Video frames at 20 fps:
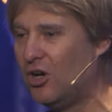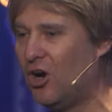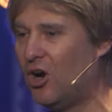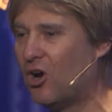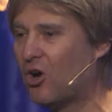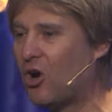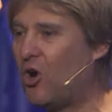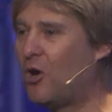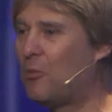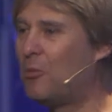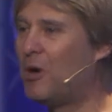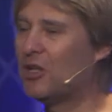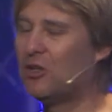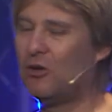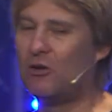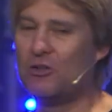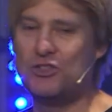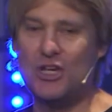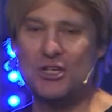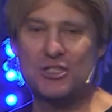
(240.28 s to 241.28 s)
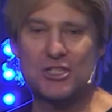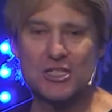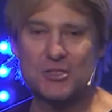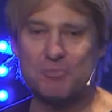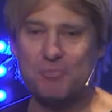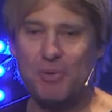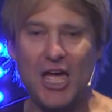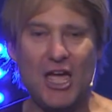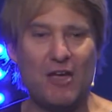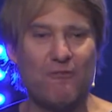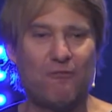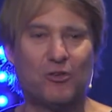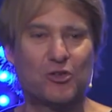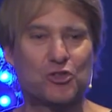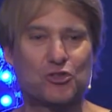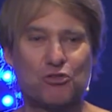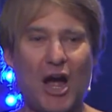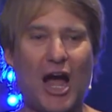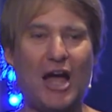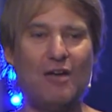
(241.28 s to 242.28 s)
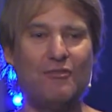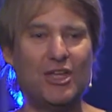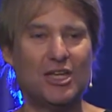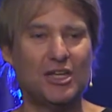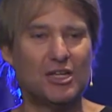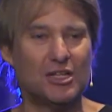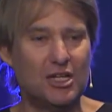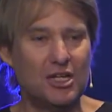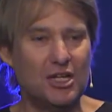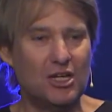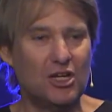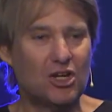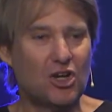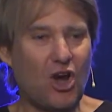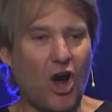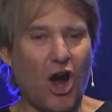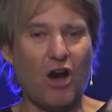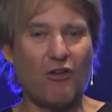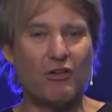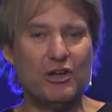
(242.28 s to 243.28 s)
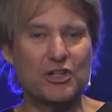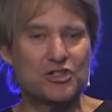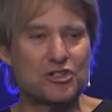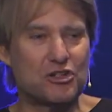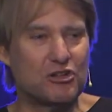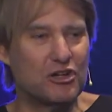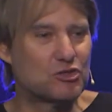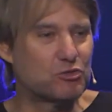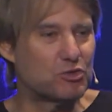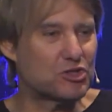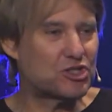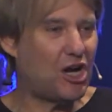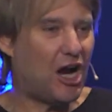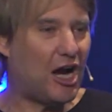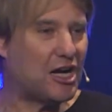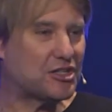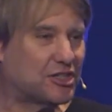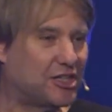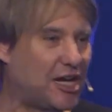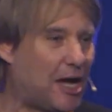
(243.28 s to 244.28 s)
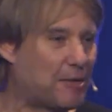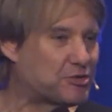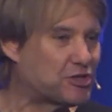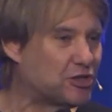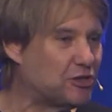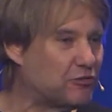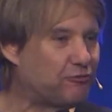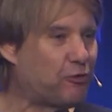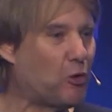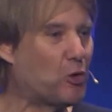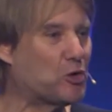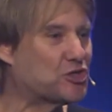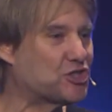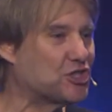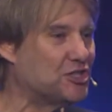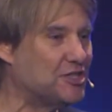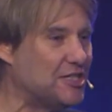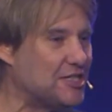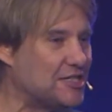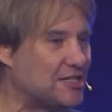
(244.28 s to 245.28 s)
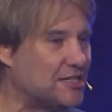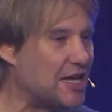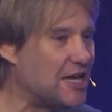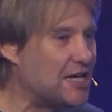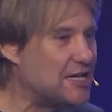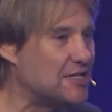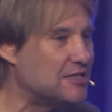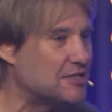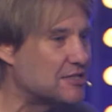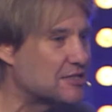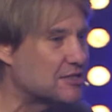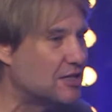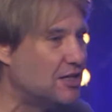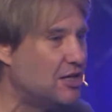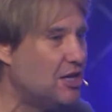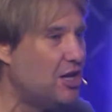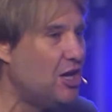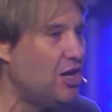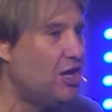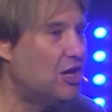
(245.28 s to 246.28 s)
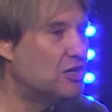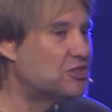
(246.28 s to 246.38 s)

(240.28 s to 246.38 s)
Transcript: or, oh my Lord Jesus, pay for driving car insurance, which costs an absolute fortune these days. And